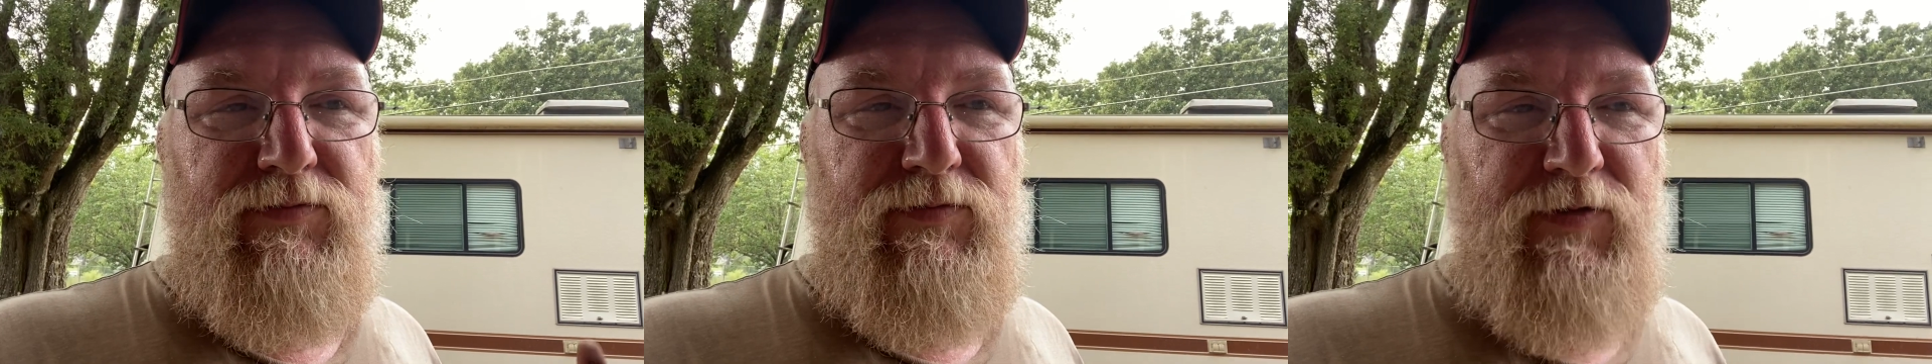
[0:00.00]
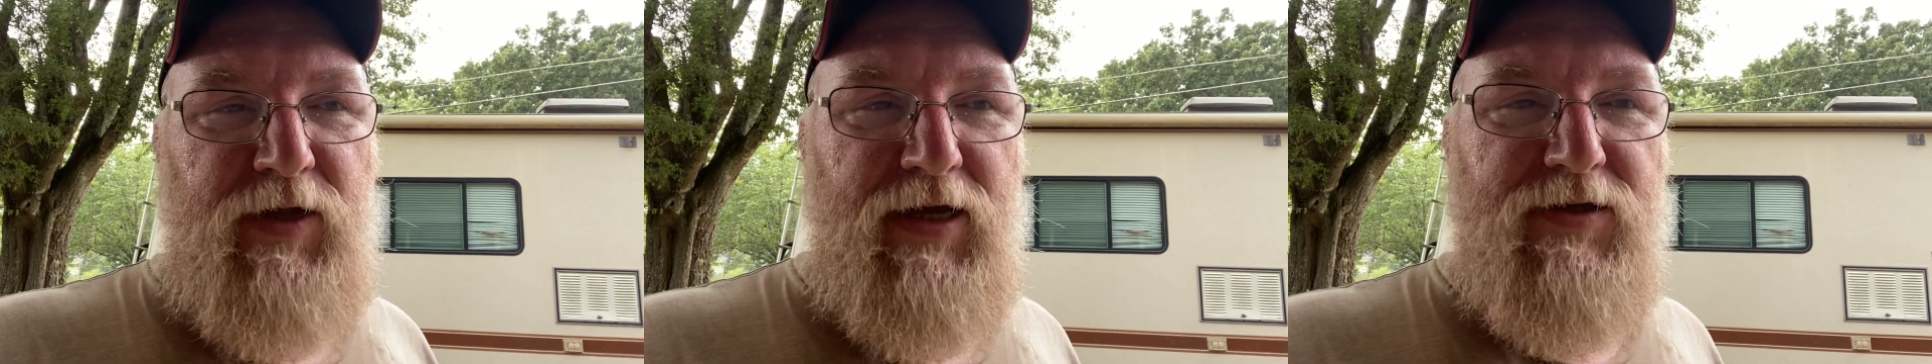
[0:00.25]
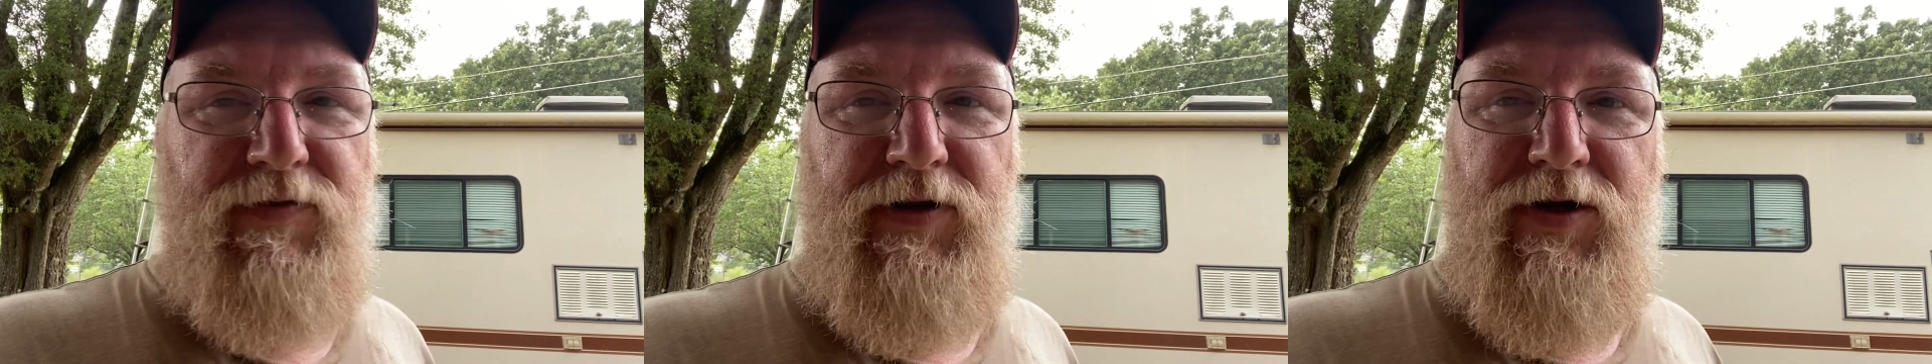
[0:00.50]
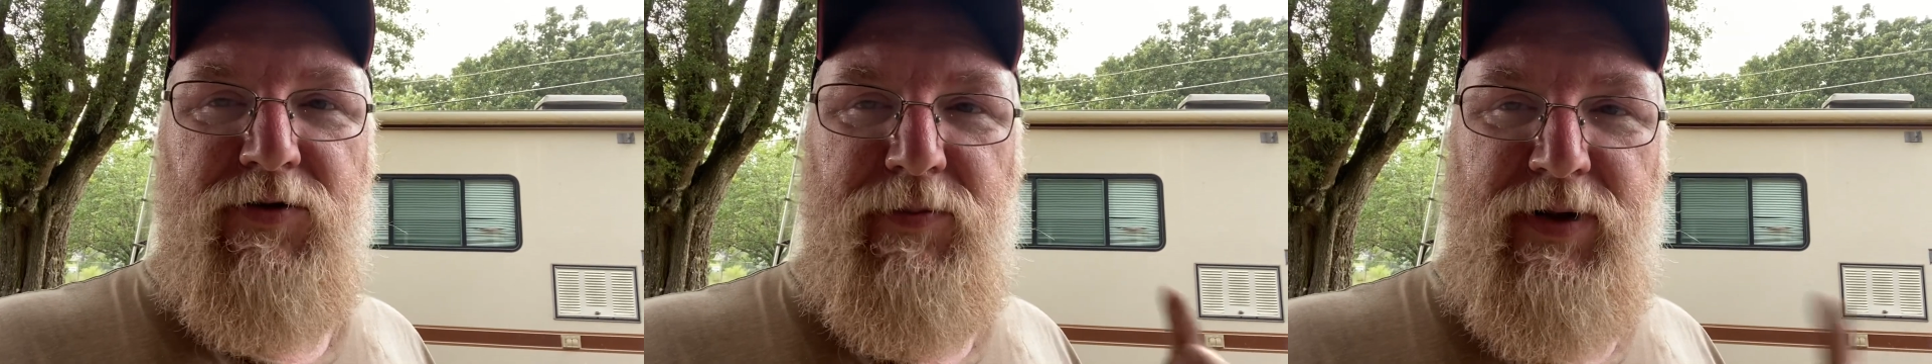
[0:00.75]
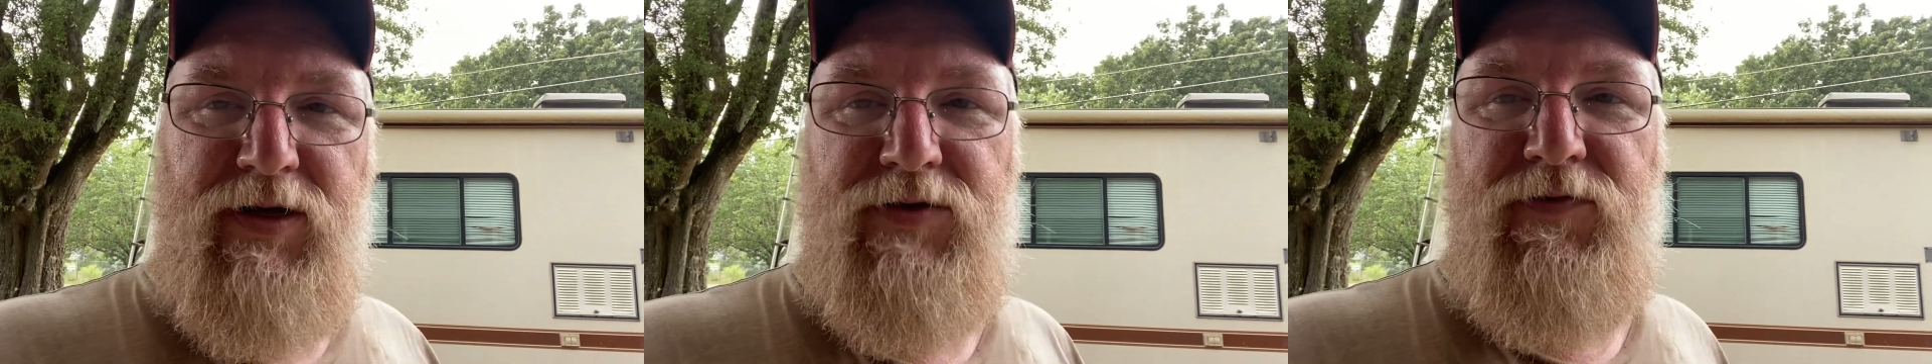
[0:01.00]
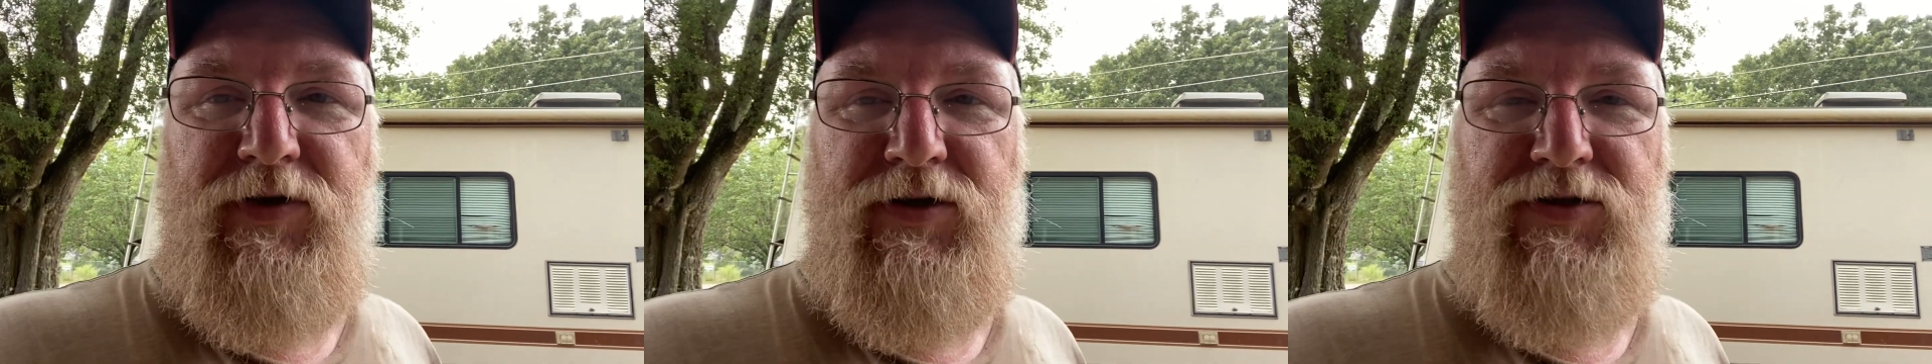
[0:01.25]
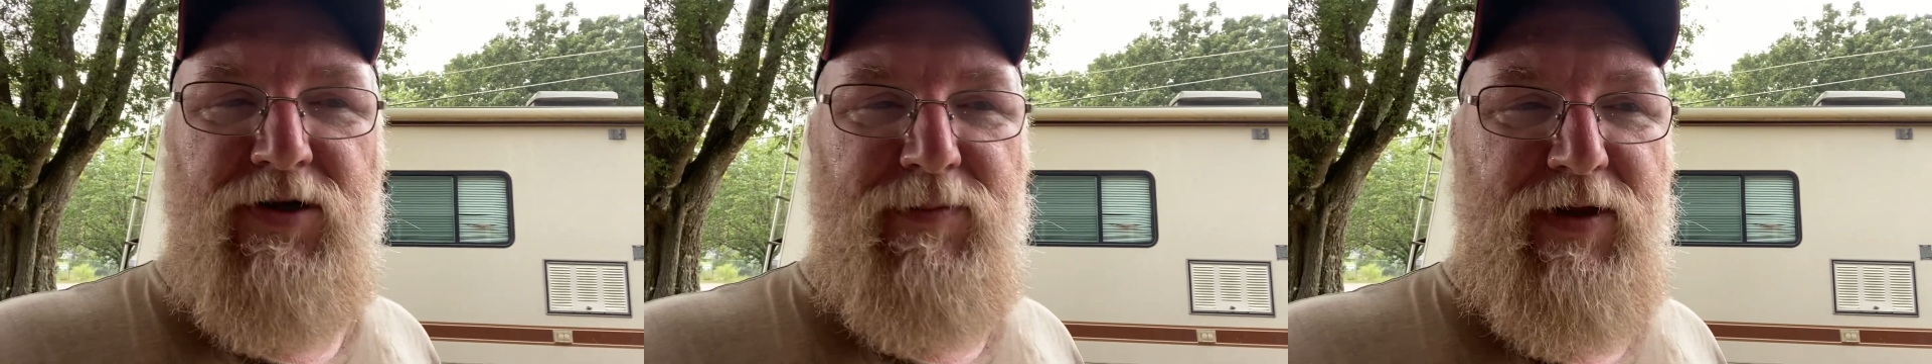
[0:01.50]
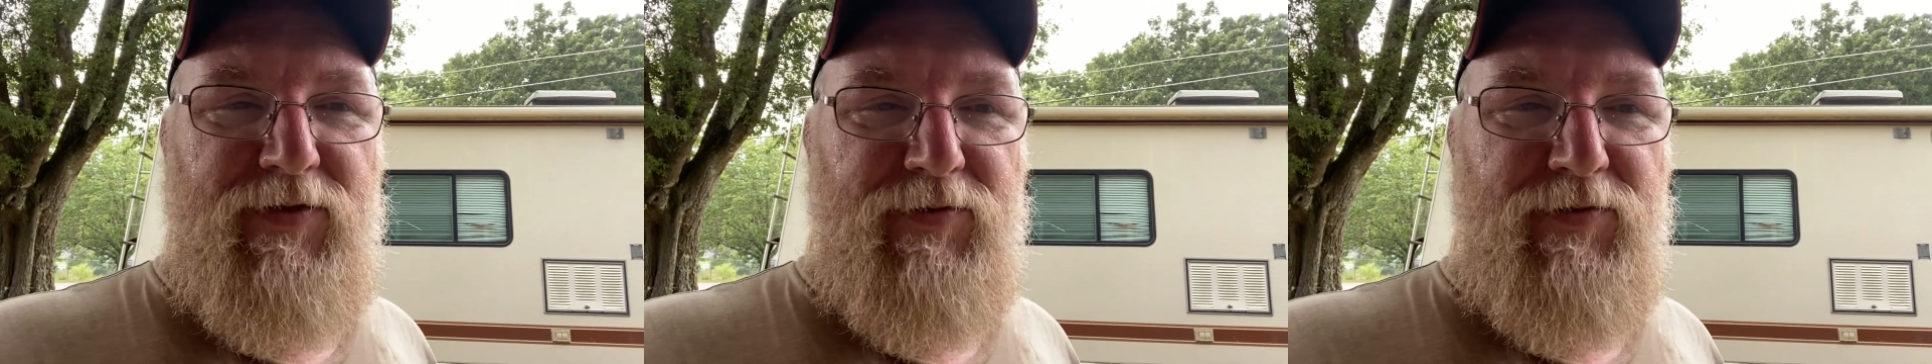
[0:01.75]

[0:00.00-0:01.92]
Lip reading: Next video will be us finishing up that